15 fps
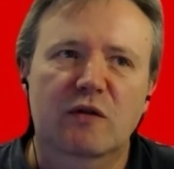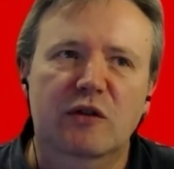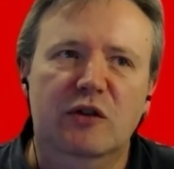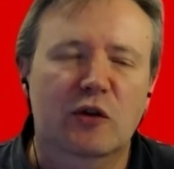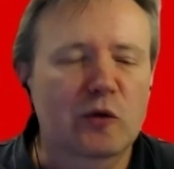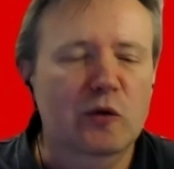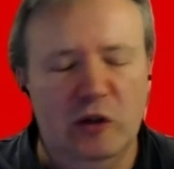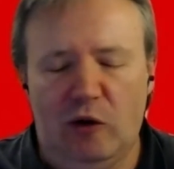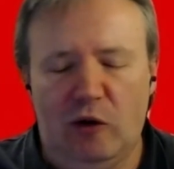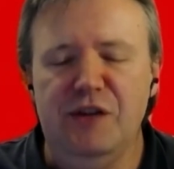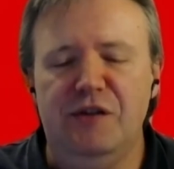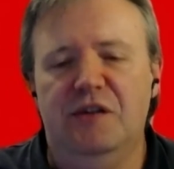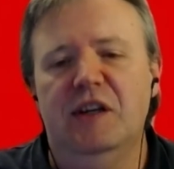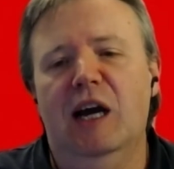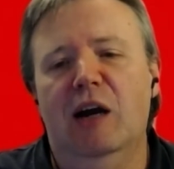do the
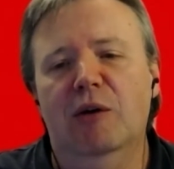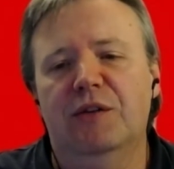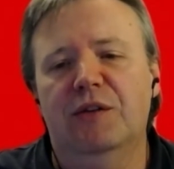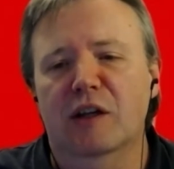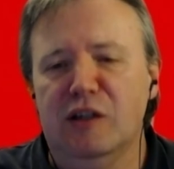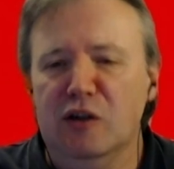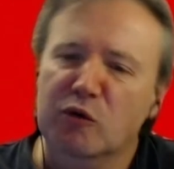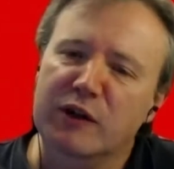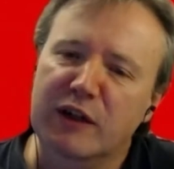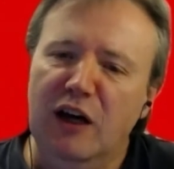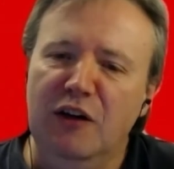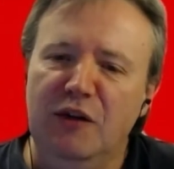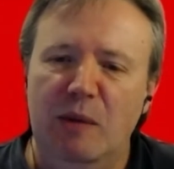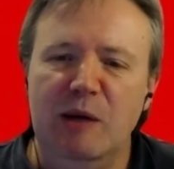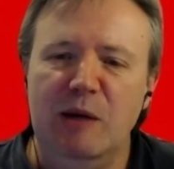crazy hours and you wouldn't
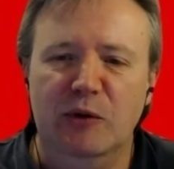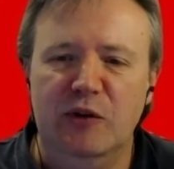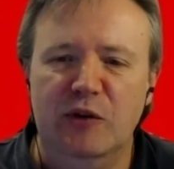ask people